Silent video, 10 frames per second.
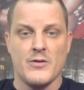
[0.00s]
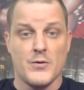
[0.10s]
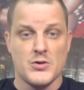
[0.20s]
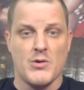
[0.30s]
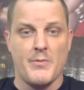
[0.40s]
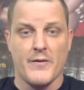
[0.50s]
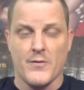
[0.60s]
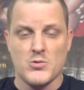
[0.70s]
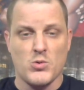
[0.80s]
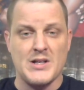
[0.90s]
your first-round pick
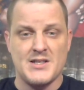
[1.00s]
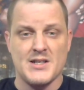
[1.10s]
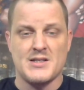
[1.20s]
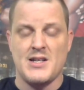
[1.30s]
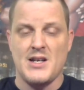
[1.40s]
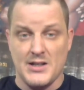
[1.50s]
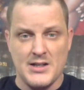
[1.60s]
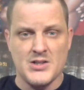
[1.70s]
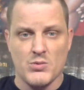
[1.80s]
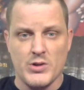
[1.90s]
from 2016 in
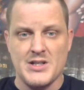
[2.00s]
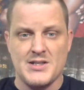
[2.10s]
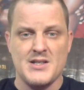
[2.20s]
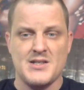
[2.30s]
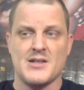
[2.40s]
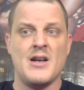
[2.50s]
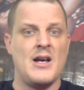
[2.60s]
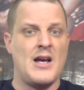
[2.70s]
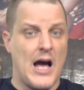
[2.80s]
his rookie season.